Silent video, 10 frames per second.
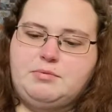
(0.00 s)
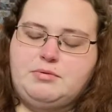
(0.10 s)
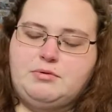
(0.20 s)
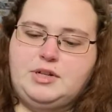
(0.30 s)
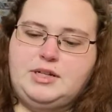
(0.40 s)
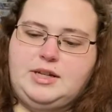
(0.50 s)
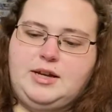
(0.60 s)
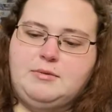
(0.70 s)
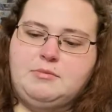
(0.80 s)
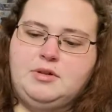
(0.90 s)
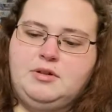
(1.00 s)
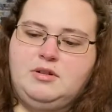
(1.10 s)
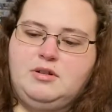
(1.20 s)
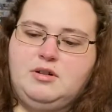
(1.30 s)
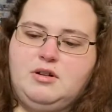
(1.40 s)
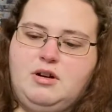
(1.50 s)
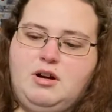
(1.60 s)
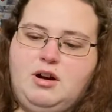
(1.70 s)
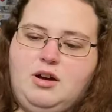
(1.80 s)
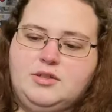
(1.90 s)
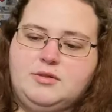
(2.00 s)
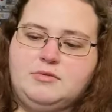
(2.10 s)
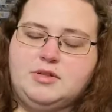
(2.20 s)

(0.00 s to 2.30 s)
pretty damn awesome.